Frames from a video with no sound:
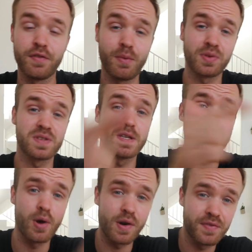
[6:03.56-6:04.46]
you want to see
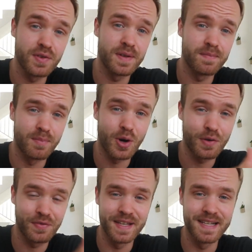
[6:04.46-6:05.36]
more
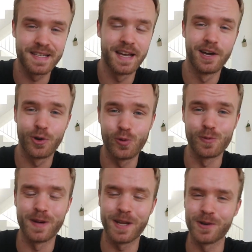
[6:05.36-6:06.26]
of these cool
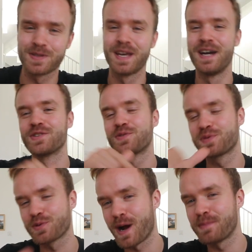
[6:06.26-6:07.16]
videos,
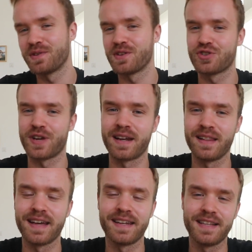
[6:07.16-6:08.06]
subscribe to this
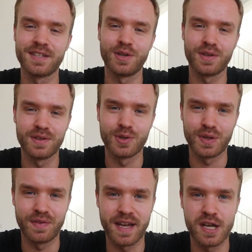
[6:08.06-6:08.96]
channel and hit the
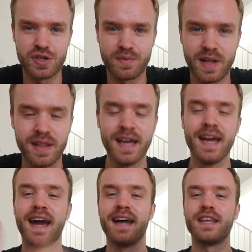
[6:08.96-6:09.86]
notification bell.
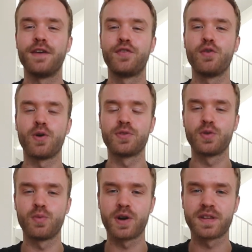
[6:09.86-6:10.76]
And if you want to
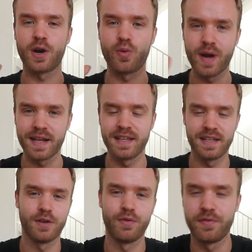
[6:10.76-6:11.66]
work directly
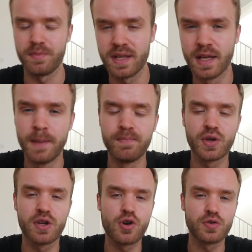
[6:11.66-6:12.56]
with me, you
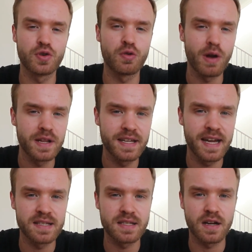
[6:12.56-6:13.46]
can go to
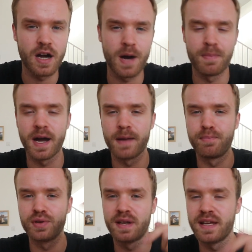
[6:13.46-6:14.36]
qualitygains.com. I
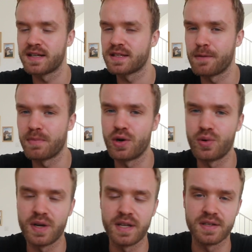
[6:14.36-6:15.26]
put a link down
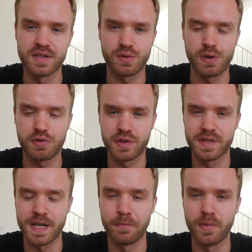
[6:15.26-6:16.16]
below in the description
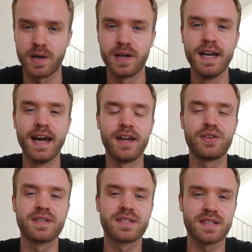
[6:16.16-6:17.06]
somewhere, and you can